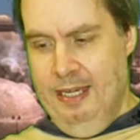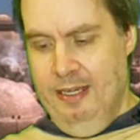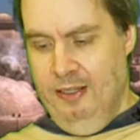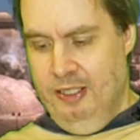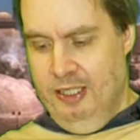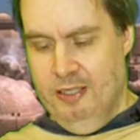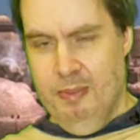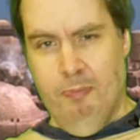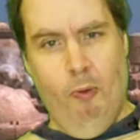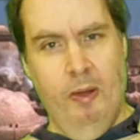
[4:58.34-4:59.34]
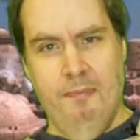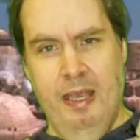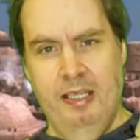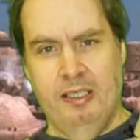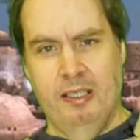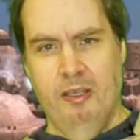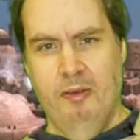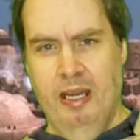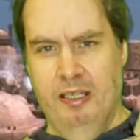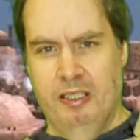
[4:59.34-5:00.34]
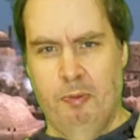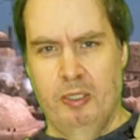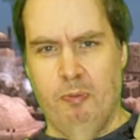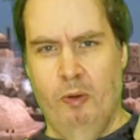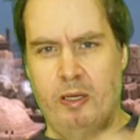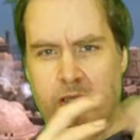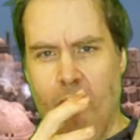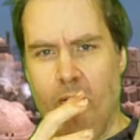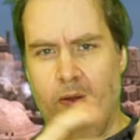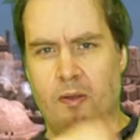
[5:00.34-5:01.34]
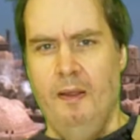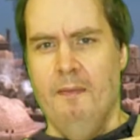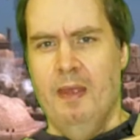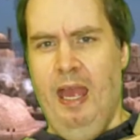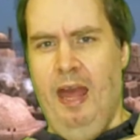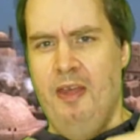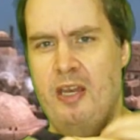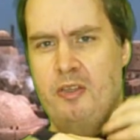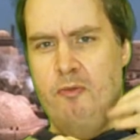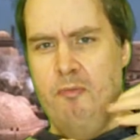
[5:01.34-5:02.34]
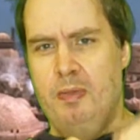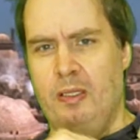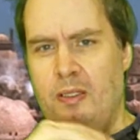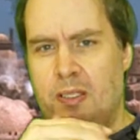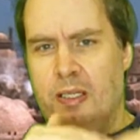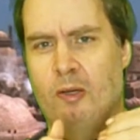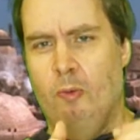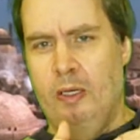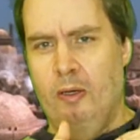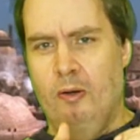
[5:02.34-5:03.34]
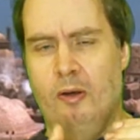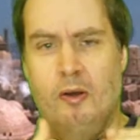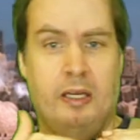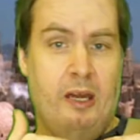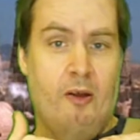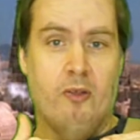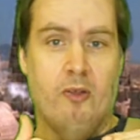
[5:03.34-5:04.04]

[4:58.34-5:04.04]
The system is point-based. Uh, you get an experience point total and then you build a career or a character